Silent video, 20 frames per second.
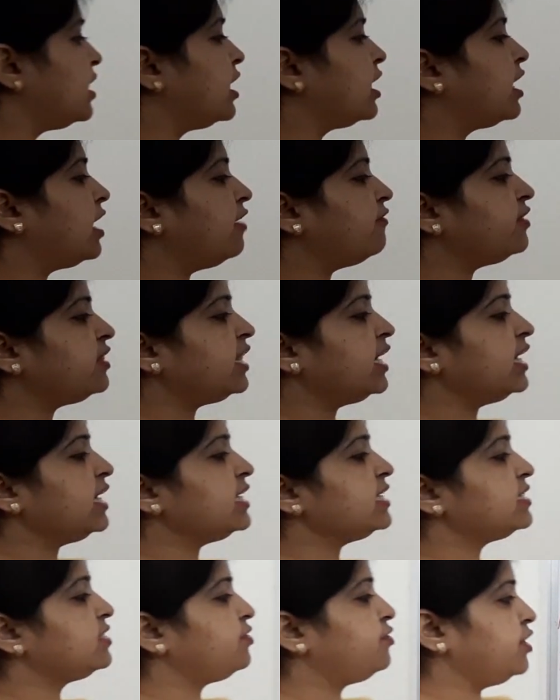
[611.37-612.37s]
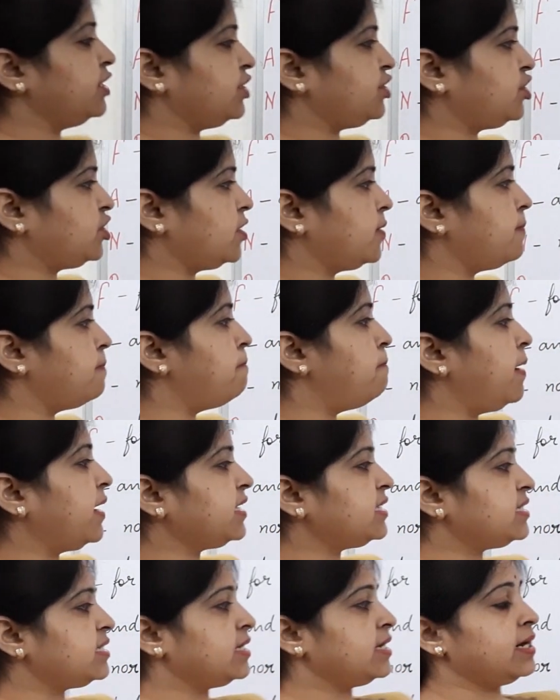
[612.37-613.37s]
Kavita is rich
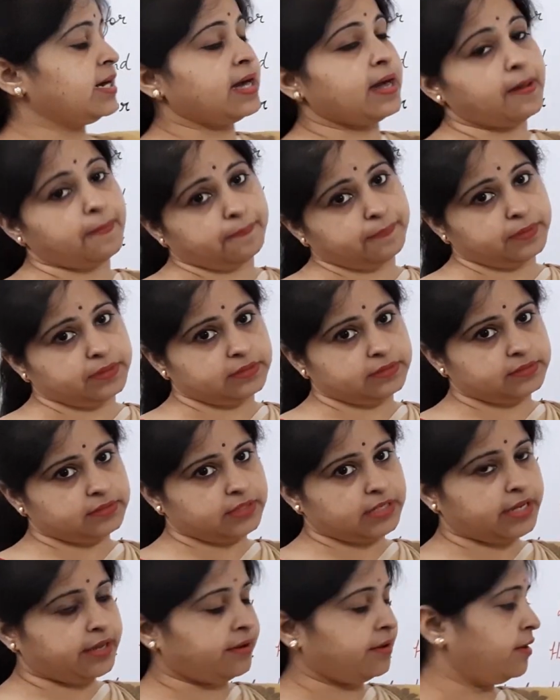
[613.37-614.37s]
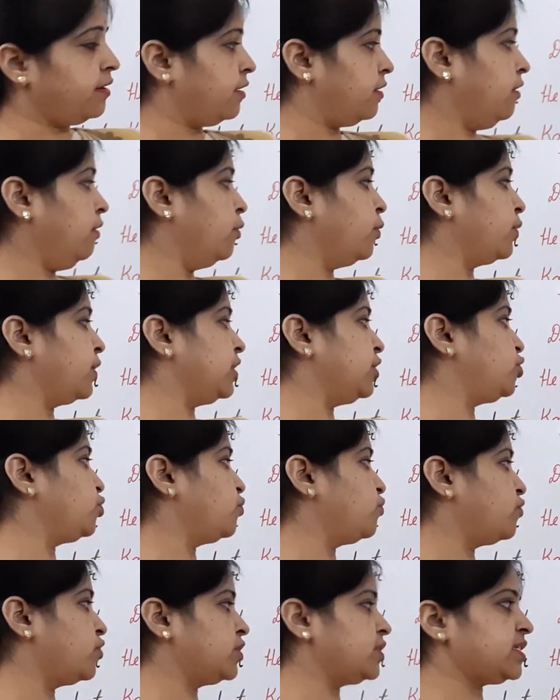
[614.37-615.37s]
but humble. Here only two
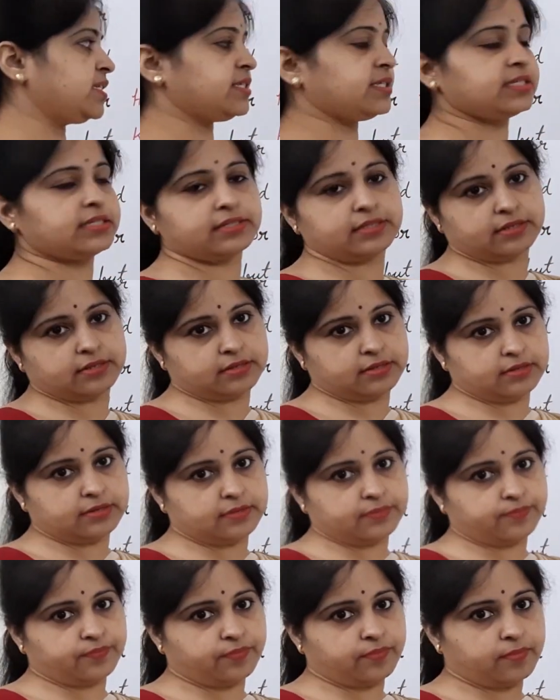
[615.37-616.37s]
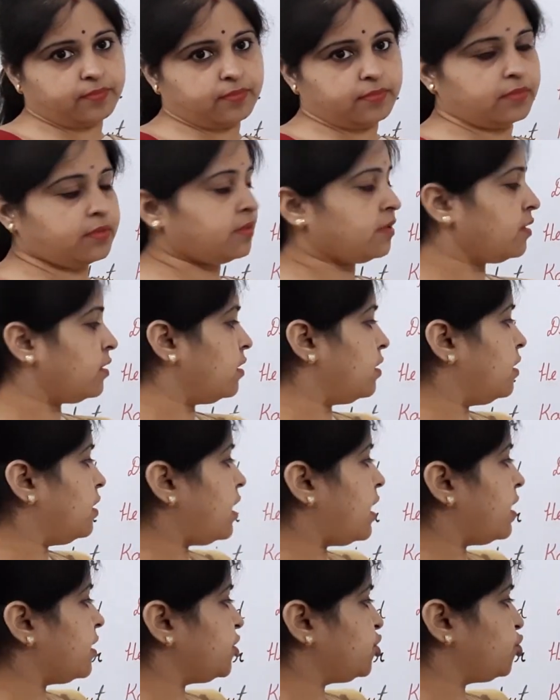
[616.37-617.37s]
words
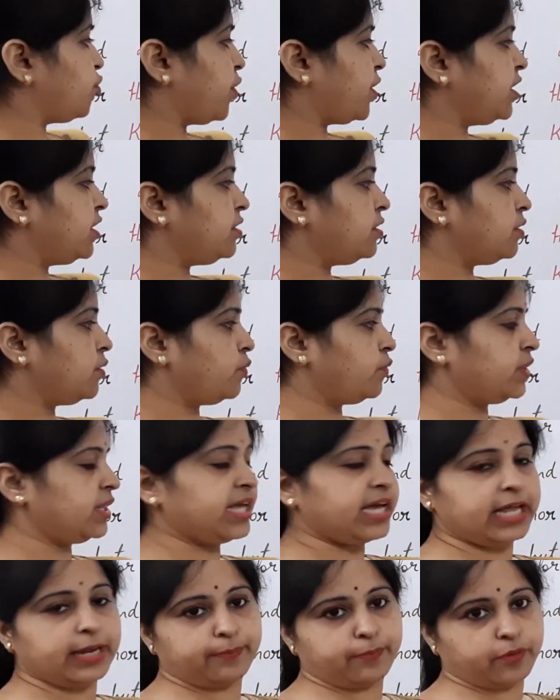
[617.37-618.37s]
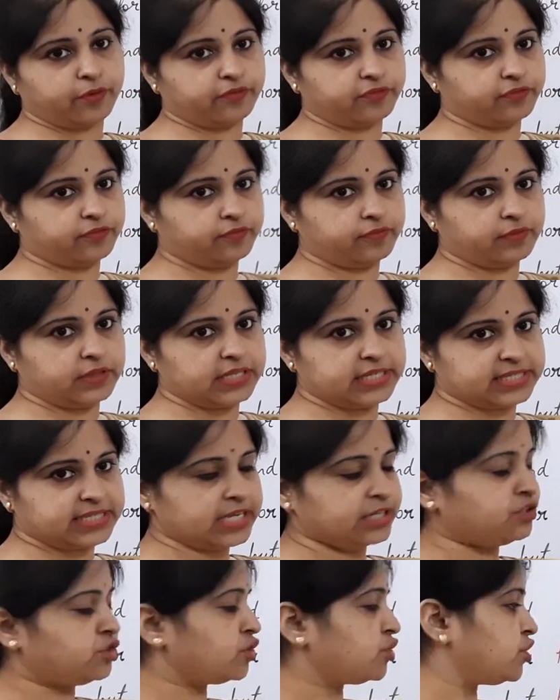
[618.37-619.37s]
are joined with the help of this
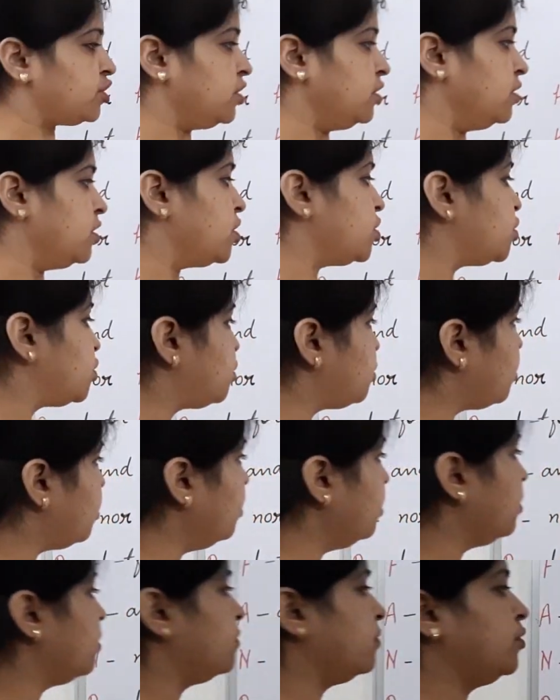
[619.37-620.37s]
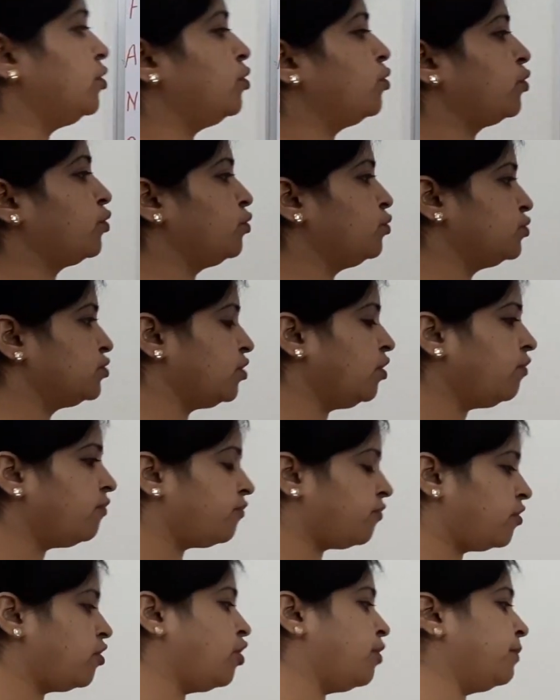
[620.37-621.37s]
conjunction. So no use of
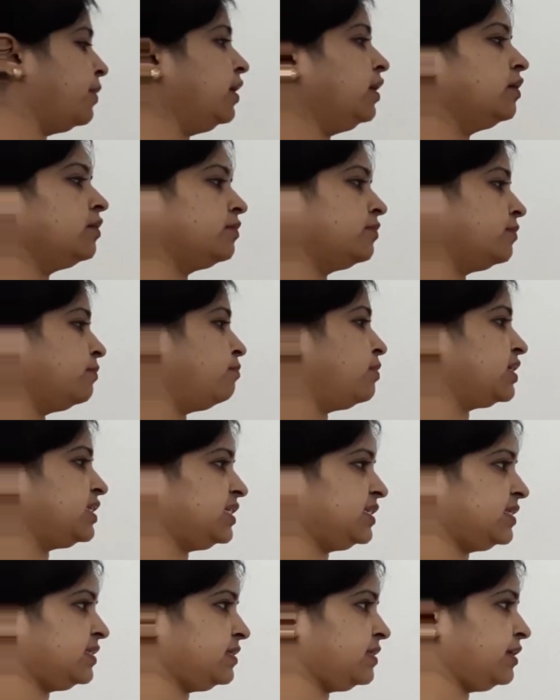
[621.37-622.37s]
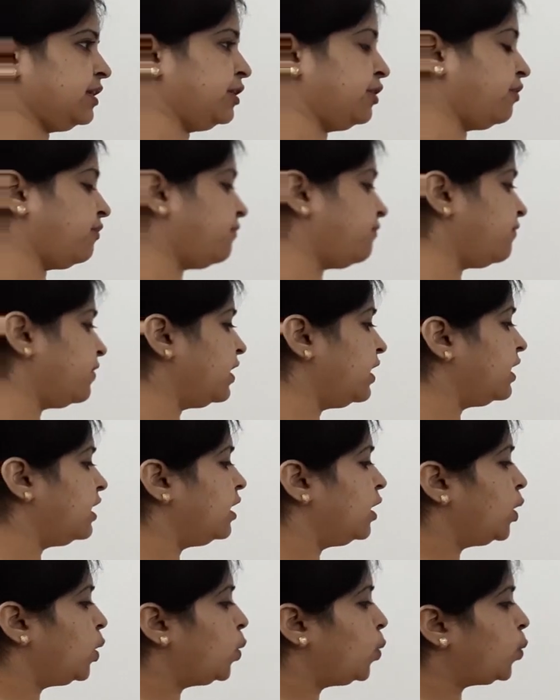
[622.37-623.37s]
comma, but is enough.
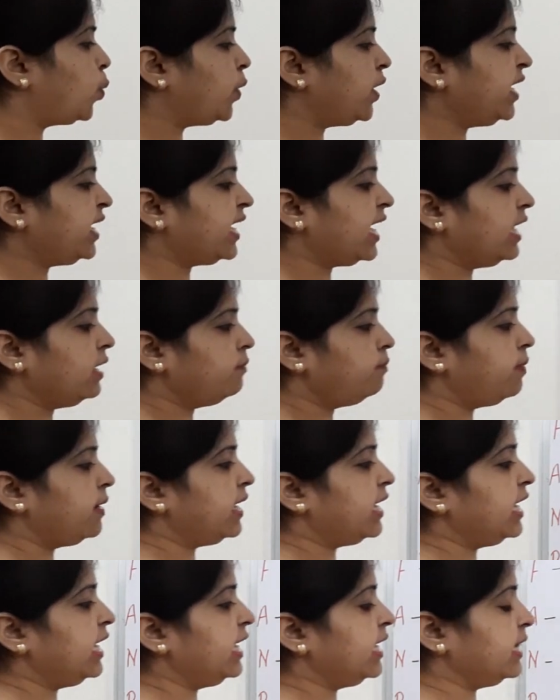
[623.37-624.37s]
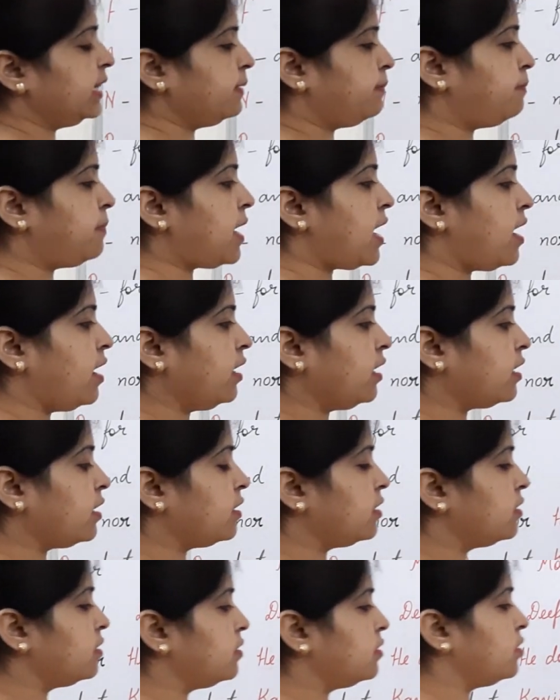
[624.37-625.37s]
We can play in the park
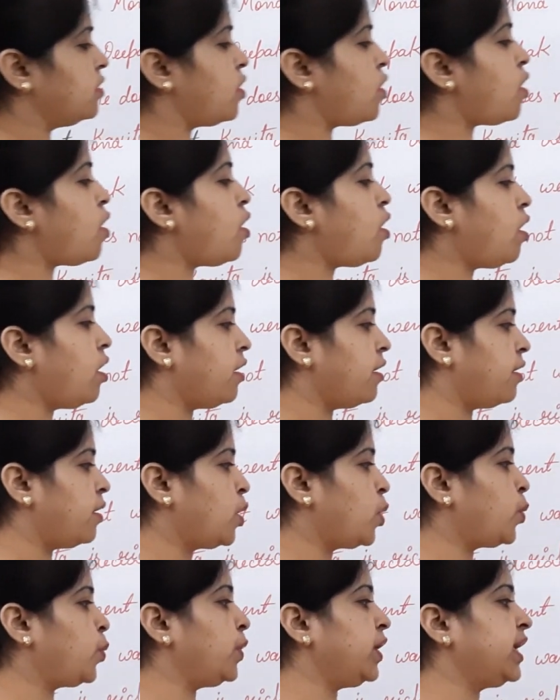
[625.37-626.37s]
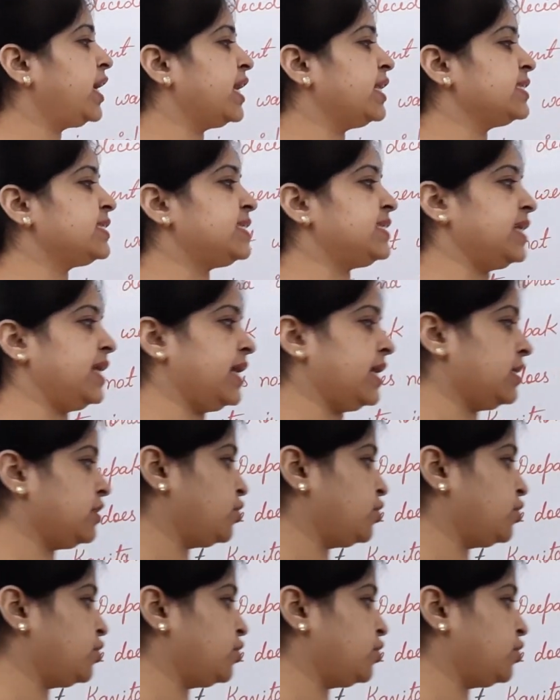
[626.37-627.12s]
or we can stay at